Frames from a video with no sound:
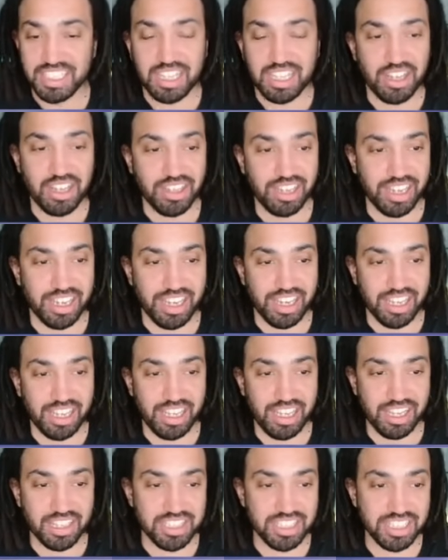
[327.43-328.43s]

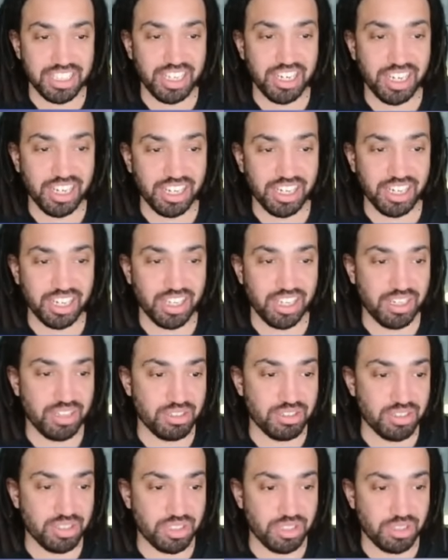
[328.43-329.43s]
Okay, so then I could go
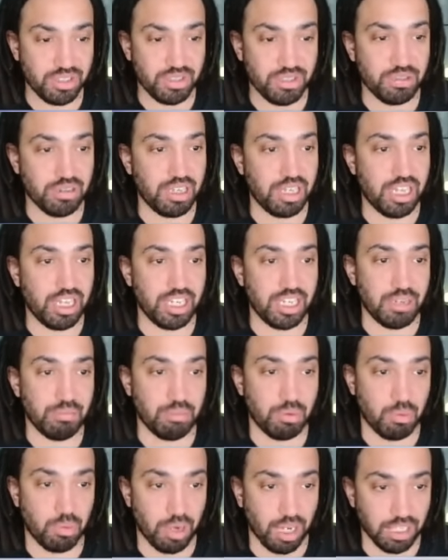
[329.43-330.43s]
to
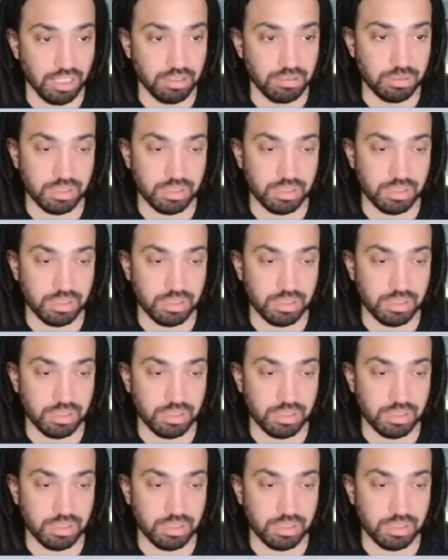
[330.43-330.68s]
number one,